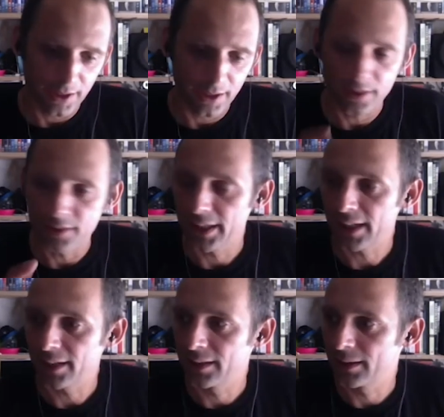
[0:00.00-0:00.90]
The
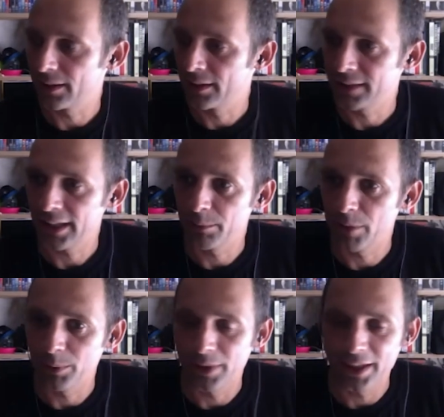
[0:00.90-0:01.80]
second
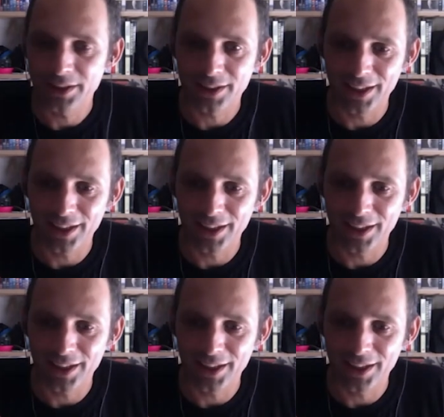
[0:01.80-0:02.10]
moment is